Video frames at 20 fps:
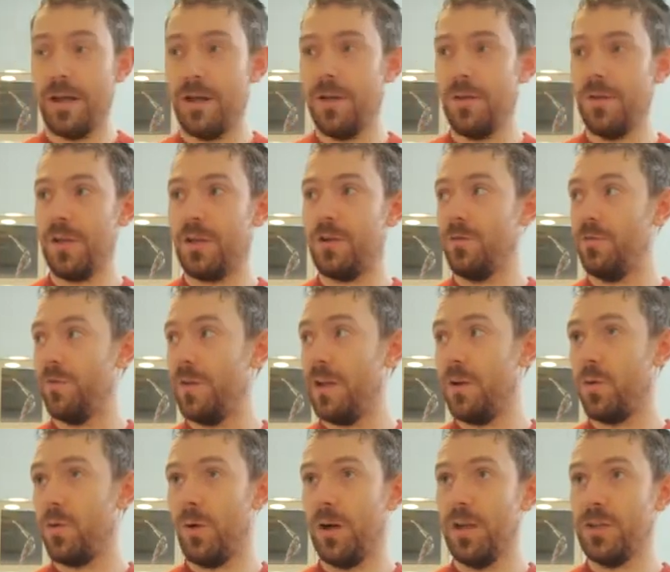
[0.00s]
they convey
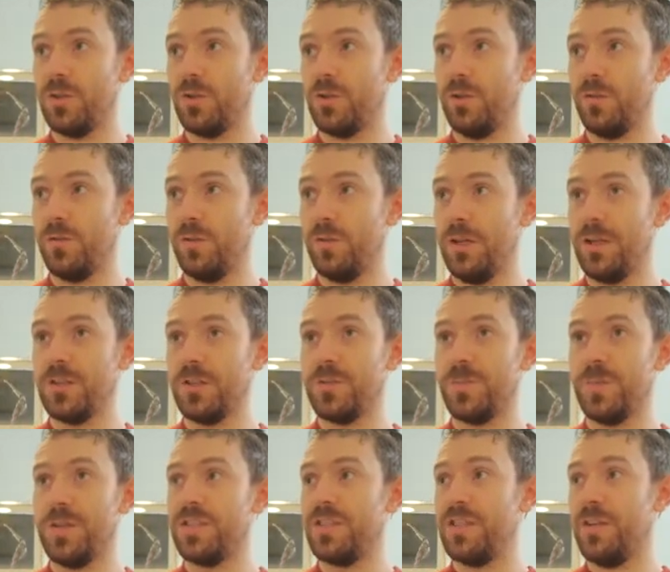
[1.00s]
quite sort of
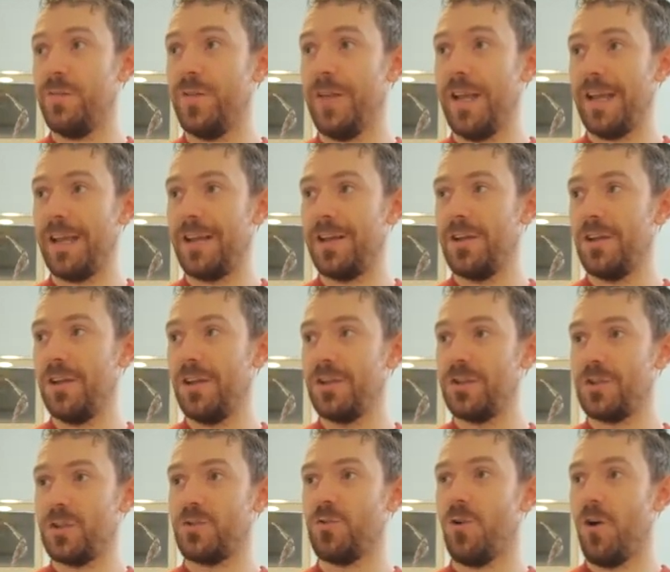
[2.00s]
specific,
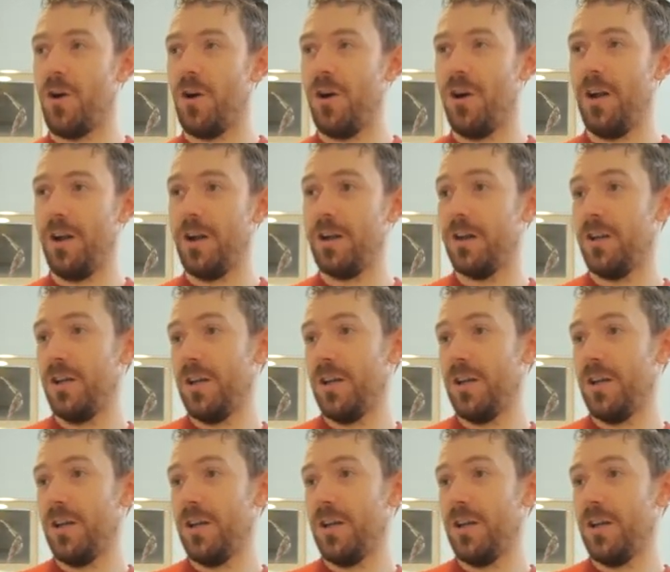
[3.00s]
strong